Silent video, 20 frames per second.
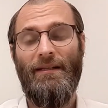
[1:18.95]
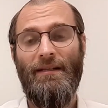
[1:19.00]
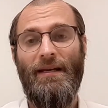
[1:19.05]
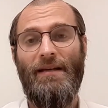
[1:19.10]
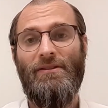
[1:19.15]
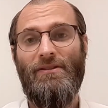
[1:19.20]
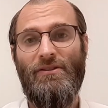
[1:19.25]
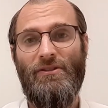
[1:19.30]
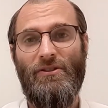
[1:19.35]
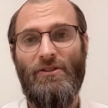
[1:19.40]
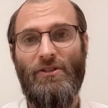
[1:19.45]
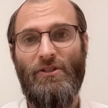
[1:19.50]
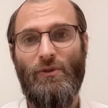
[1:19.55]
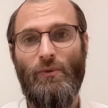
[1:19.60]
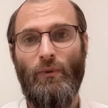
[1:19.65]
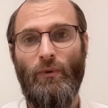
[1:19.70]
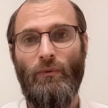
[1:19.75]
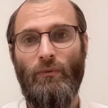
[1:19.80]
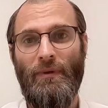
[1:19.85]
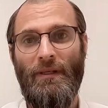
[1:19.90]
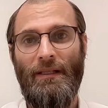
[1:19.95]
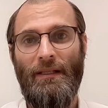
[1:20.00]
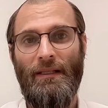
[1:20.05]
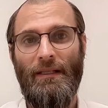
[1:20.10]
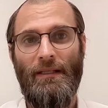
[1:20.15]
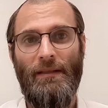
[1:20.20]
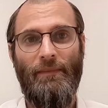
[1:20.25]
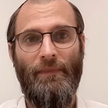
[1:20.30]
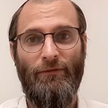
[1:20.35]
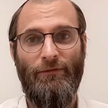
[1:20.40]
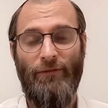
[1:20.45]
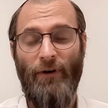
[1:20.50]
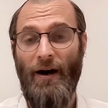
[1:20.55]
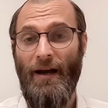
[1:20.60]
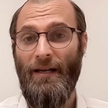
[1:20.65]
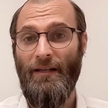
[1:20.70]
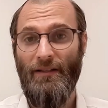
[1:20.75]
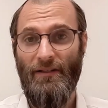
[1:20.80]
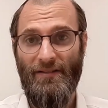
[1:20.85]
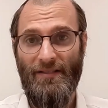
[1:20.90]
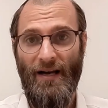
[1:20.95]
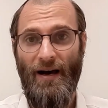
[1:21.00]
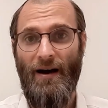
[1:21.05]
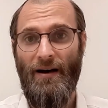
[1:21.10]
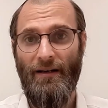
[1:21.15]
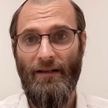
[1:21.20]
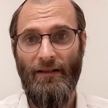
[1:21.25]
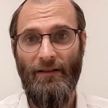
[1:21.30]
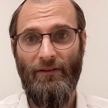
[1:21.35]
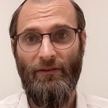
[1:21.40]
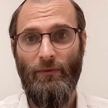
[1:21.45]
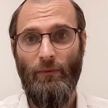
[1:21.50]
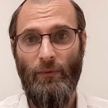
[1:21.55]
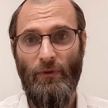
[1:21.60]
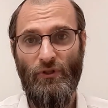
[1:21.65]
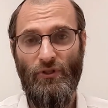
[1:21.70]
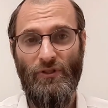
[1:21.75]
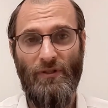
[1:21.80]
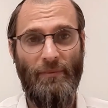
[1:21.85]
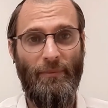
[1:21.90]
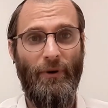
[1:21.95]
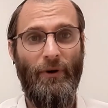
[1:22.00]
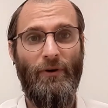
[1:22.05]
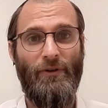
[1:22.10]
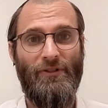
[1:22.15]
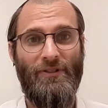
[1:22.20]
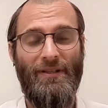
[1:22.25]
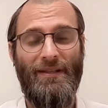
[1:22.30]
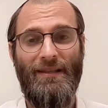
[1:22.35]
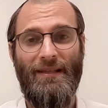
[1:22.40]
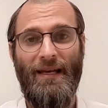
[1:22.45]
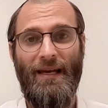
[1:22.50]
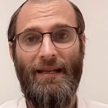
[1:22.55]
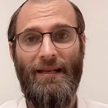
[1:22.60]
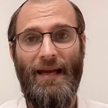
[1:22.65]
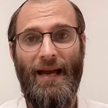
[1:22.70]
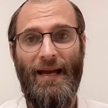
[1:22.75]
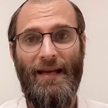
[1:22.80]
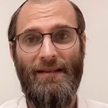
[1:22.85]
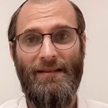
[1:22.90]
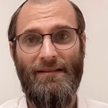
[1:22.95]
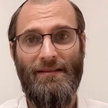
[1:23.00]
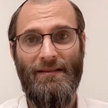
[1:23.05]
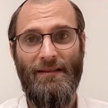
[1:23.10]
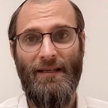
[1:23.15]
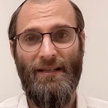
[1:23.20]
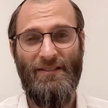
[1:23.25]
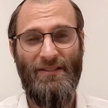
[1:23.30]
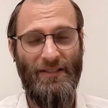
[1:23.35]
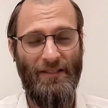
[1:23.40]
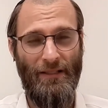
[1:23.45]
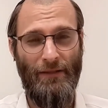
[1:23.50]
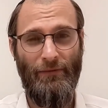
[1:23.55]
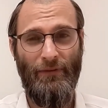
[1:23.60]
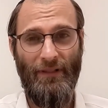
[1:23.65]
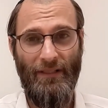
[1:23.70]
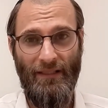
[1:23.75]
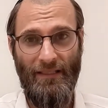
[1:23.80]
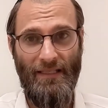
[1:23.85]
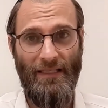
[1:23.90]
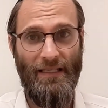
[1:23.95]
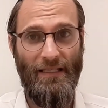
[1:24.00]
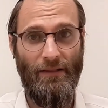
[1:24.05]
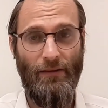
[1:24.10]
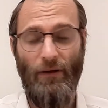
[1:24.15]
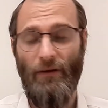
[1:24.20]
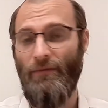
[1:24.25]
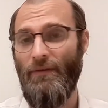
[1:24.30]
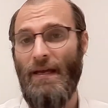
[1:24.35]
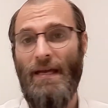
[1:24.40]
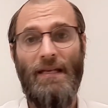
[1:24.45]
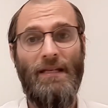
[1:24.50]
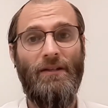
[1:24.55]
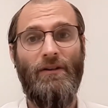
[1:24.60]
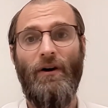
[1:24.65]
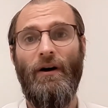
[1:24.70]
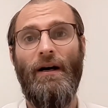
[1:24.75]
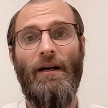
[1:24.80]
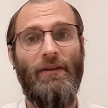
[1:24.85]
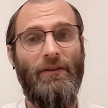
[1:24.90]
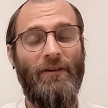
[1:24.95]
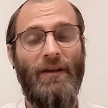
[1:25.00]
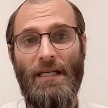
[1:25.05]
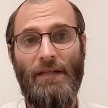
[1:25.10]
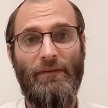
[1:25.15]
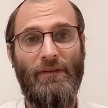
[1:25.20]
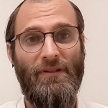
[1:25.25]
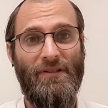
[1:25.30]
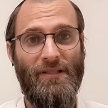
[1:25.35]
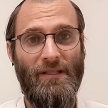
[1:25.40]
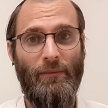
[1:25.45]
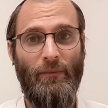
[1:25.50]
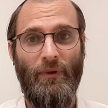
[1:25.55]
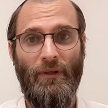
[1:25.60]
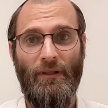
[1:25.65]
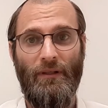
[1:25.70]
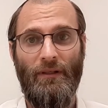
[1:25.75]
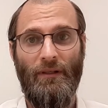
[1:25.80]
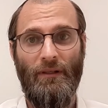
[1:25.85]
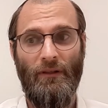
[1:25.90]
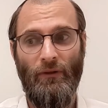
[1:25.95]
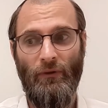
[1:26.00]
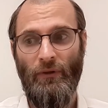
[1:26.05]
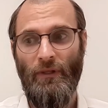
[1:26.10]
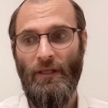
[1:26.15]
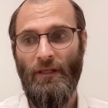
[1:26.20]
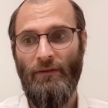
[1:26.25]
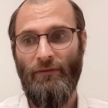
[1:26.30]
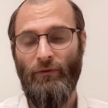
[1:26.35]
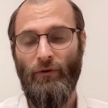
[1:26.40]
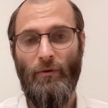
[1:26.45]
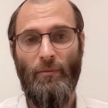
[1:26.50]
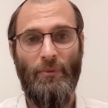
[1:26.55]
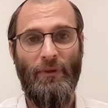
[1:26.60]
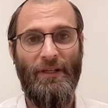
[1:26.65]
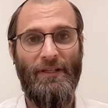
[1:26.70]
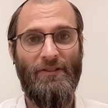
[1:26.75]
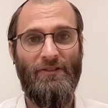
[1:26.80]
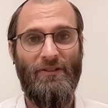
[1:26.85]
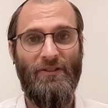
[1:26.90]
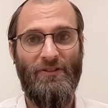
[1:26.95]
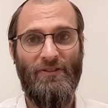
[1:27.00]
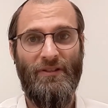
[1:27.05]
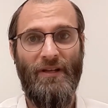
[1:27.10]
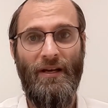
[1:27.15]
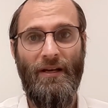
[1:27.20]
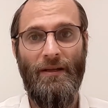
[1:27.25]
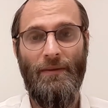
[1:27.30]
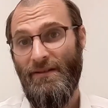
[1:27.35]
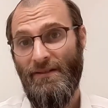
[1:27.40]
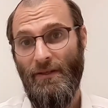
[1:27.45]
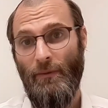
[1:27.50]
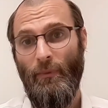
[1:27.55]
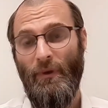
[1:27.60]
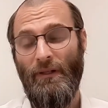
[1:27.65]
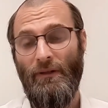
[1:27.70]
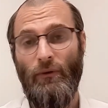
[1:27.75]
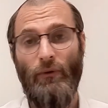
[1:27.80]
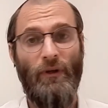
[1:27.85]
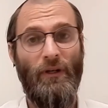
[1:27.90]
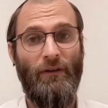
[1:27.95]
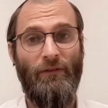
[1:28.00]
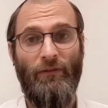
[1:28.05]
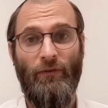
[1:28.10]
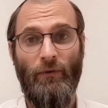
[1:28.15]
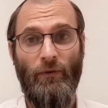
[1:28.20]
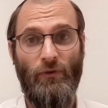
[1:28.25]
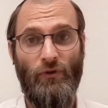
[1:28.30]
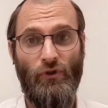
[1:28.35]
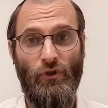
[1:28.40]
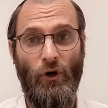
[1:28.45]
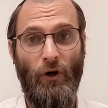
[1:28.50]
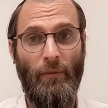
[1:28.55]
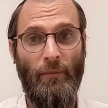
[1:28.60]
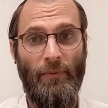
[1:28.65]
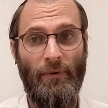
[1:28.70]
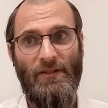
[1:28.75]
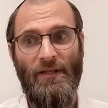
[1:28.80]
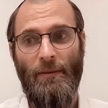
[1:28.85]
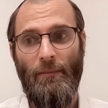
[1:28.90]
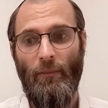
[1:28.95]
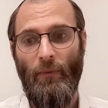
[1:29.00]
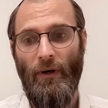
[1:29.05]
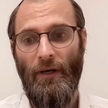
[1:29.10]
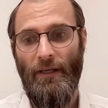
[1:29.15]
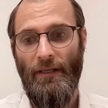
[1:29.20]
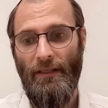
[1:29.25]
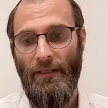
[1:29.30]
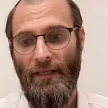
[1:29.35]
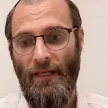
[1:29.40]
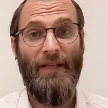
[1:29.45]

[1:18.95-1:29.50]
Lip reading: The narcissist will really find a target, which is a person that has a significant need of any kind, even someone looking for a place to stay, someone looking for a job, someone